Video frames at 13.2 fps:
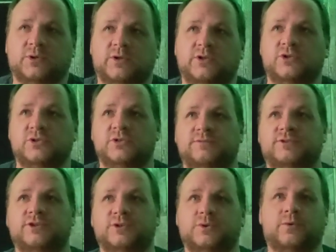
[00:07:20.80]
conducive
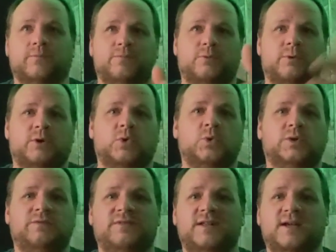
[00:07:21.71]
to
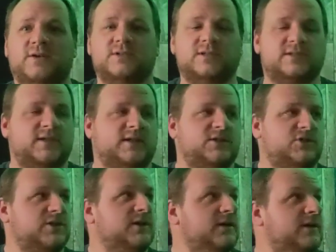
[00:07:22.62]
recording videos and
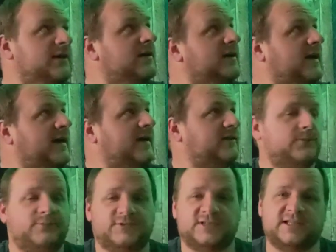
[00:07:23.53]
such. And
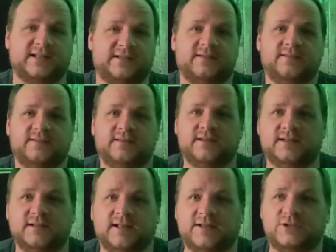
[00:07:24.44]
obviously the
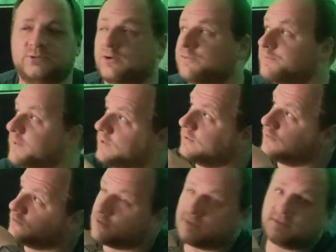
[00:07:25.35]
lights are off
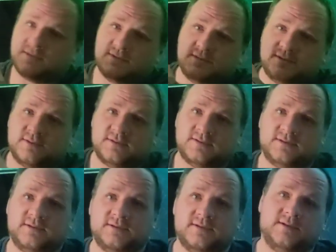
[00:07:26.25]
because
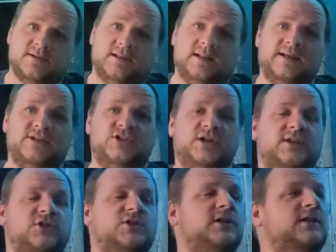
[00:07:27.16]
light
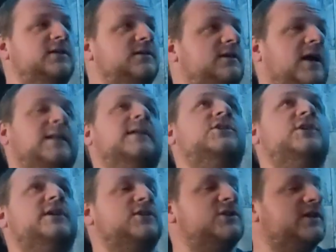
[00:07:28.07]
changing, colour
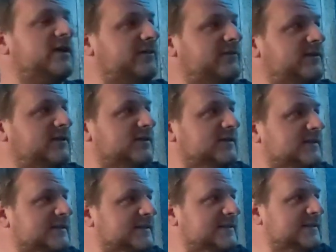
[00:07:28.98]
changing even.
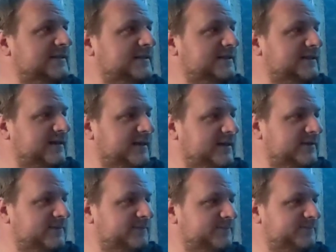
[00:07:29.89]
Yeah.